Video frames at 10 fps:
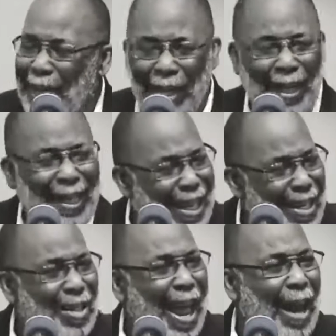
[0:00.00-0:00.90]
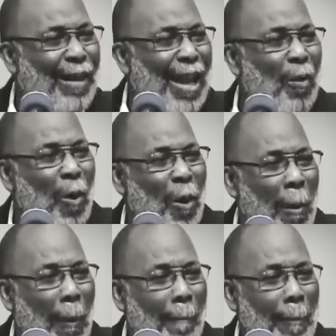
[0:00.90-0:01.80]
the life in this life that
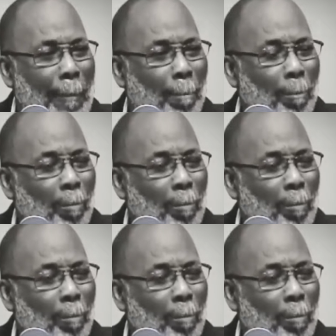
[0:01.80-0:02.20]
I want,